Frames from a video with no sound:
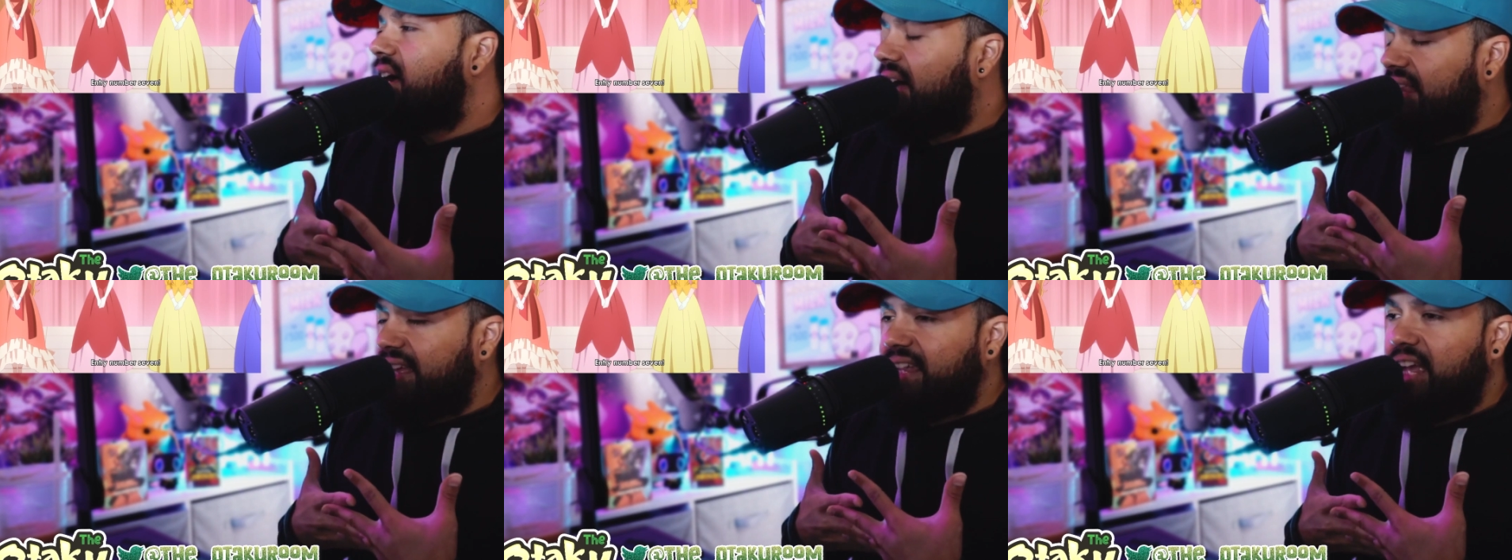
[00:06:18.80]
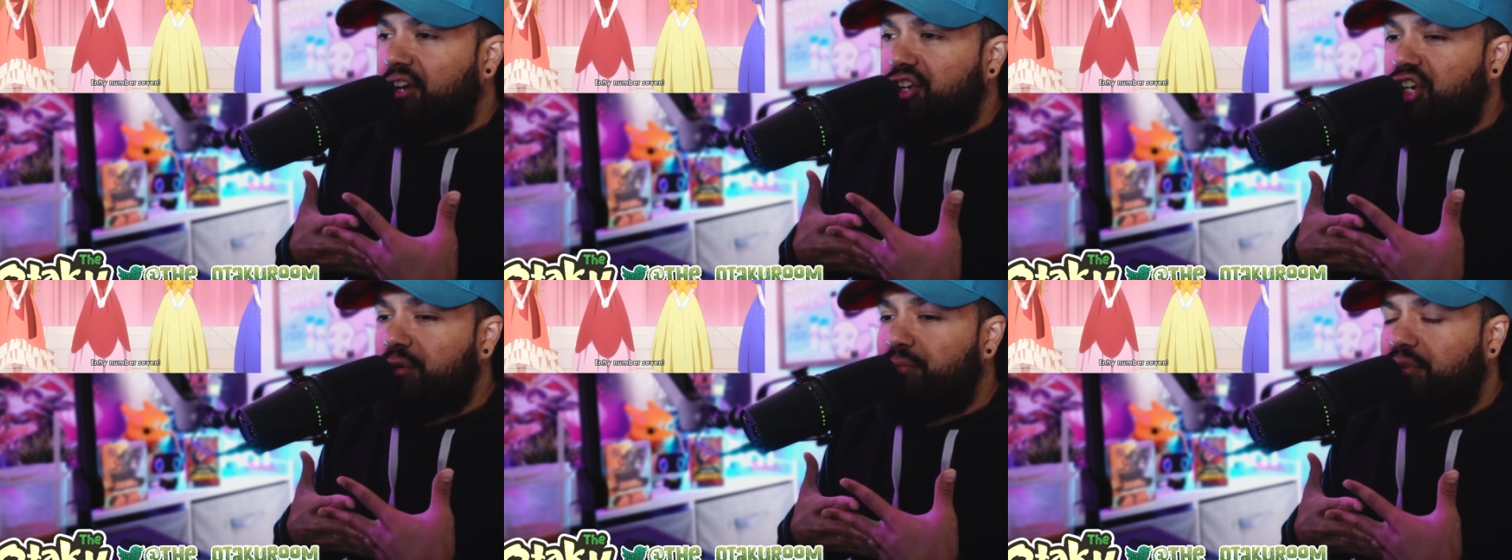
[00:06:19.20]
I like how
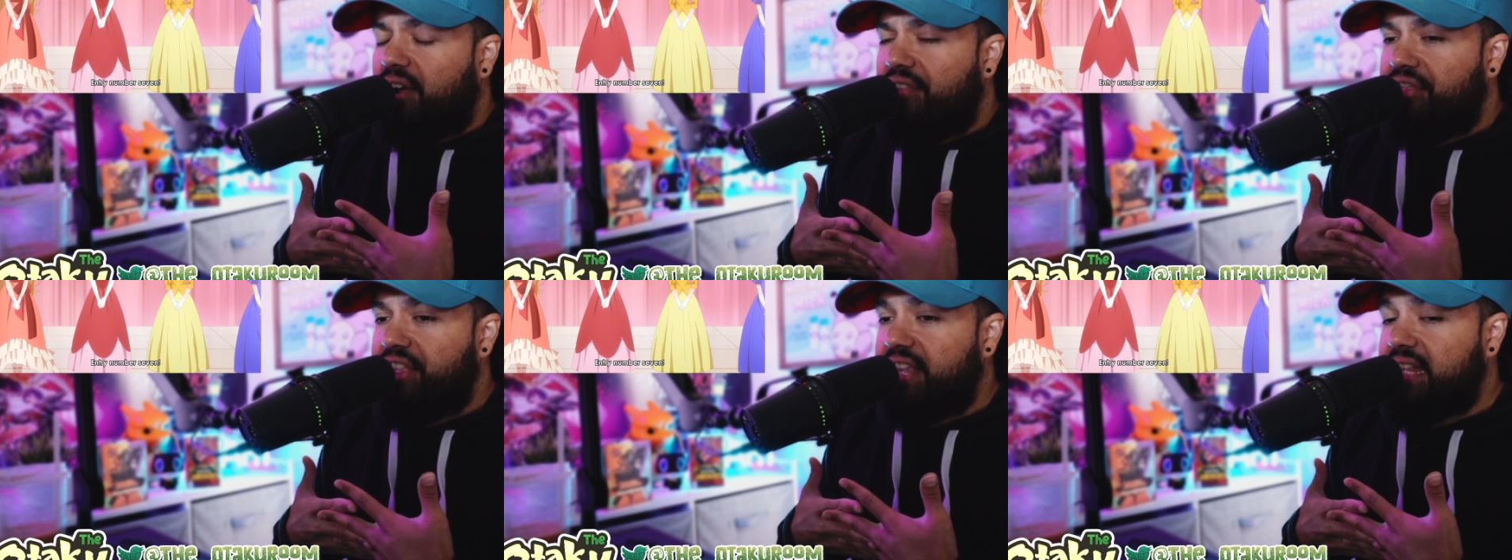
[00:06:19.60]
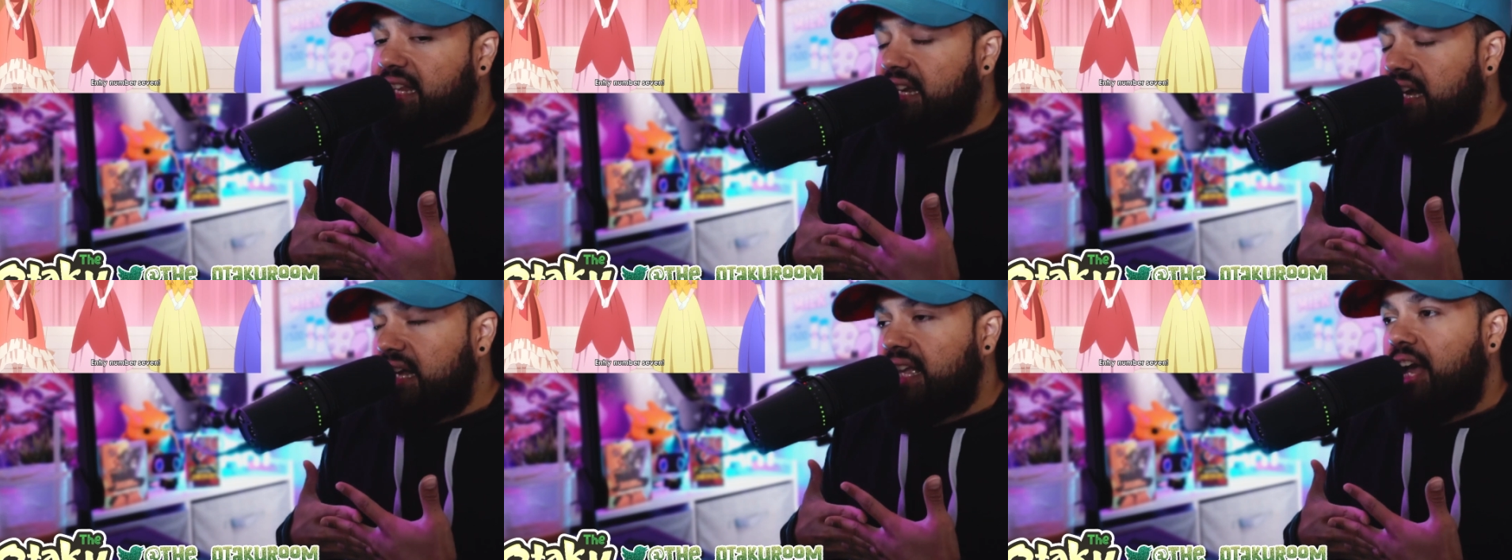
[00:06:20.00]
she brought the
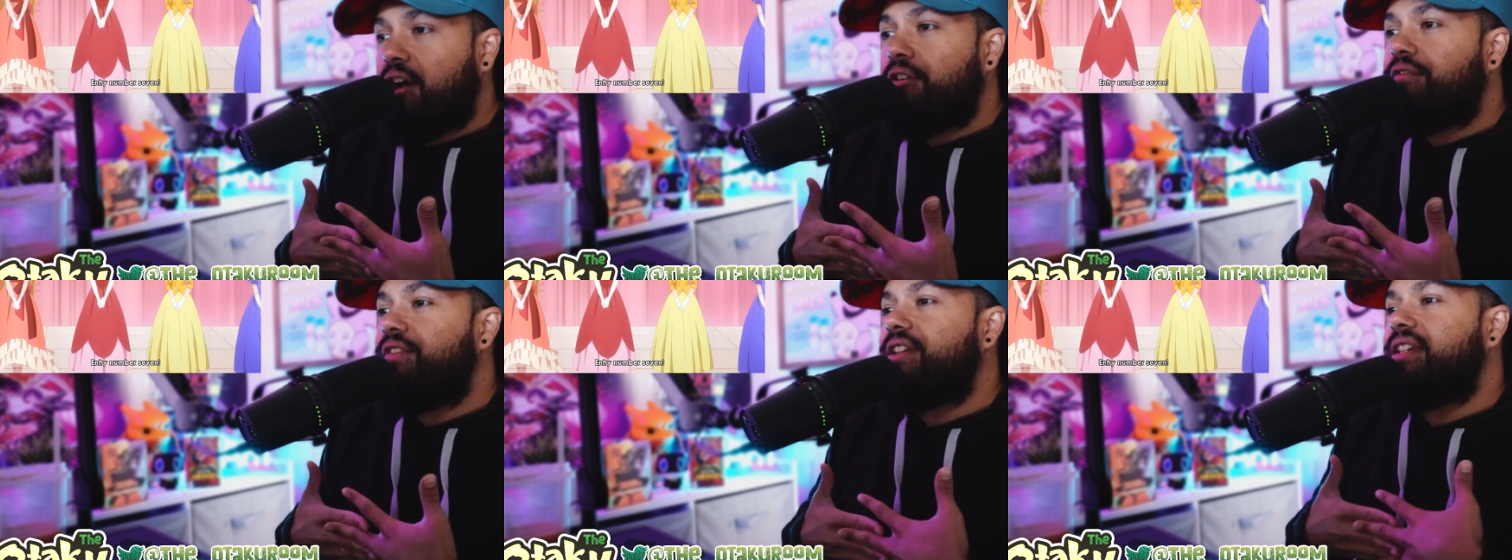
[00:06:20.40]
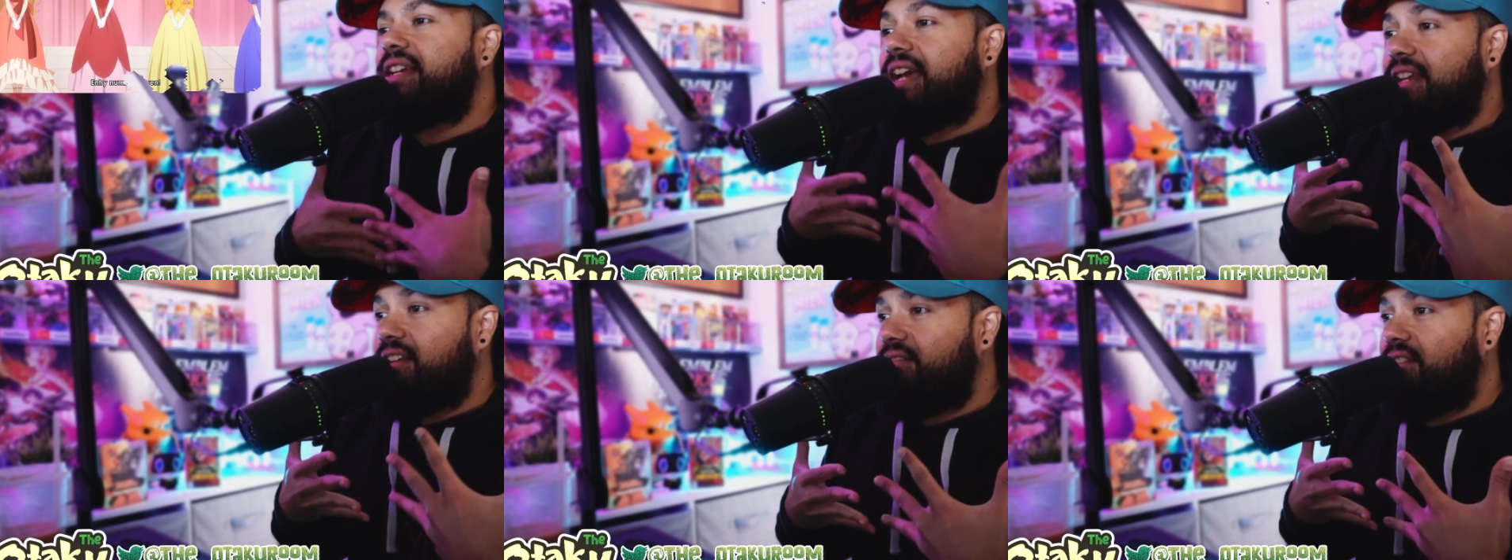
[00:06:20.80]
duck outfit to
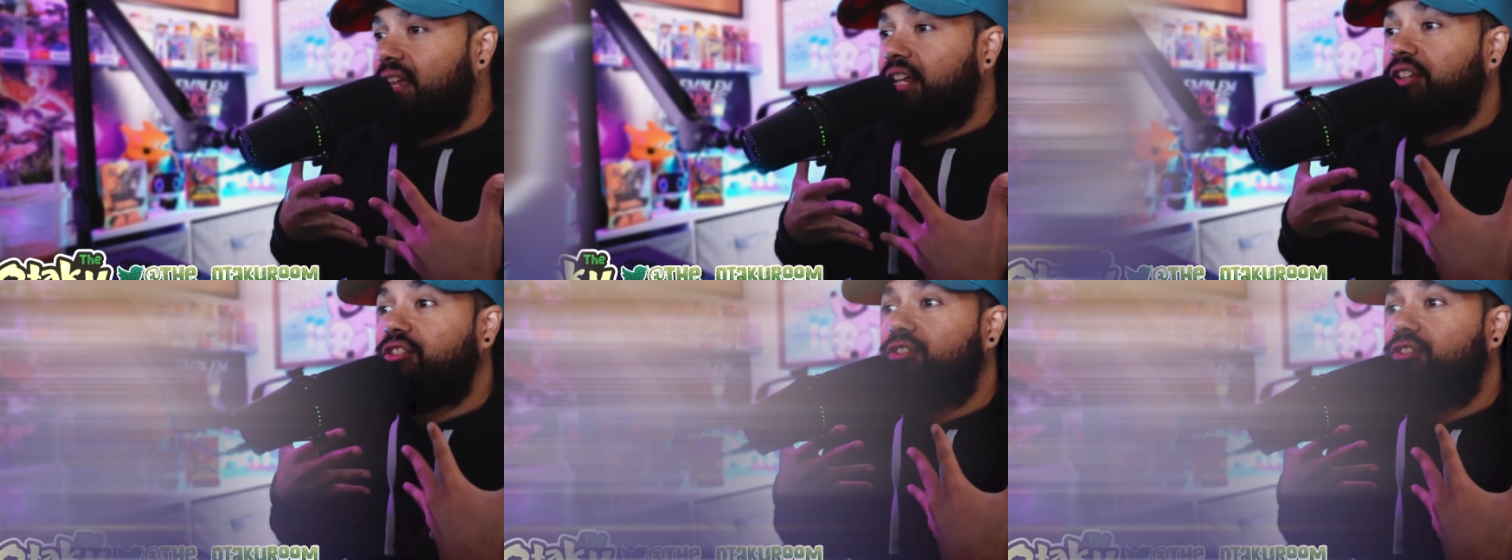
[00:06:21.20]
kind of, like,